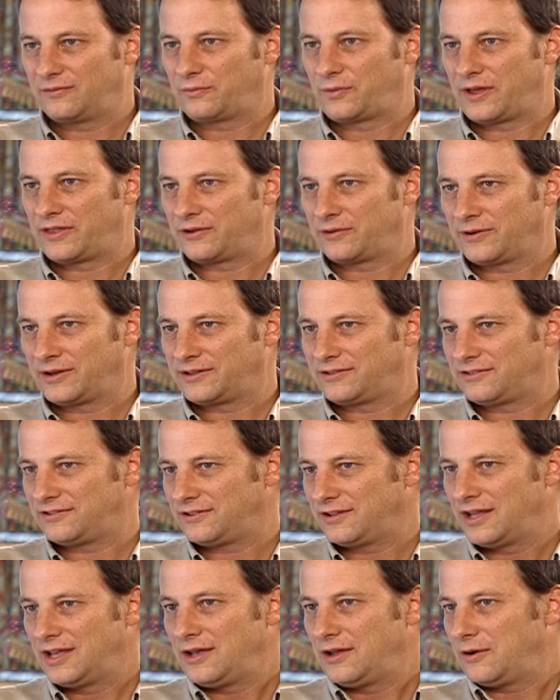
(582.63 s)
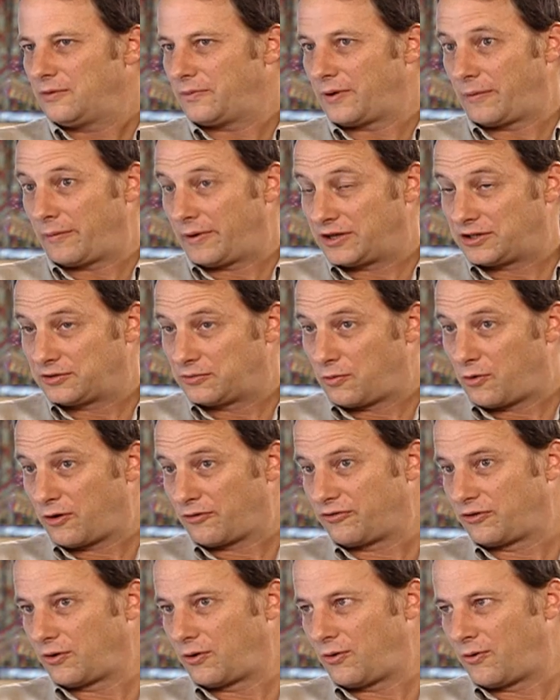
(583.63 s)
whether it's we went to
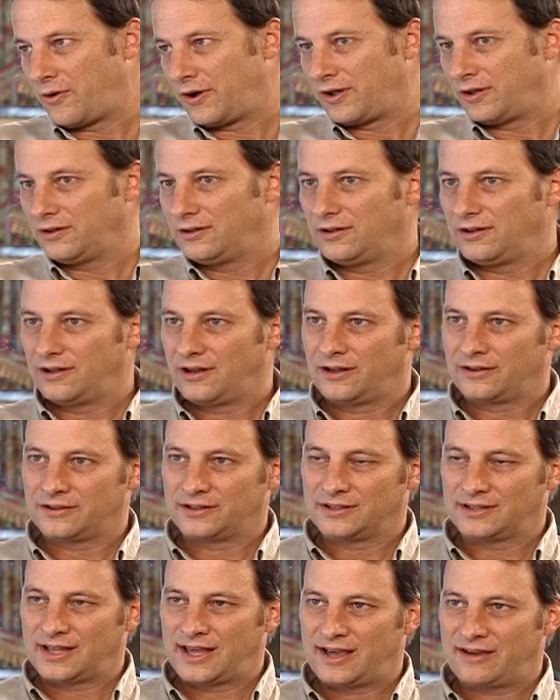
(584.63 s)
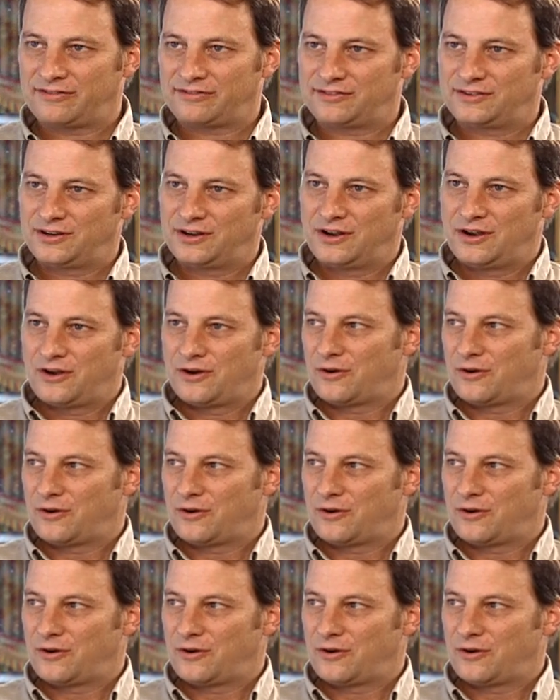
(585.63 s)
war for oil on the left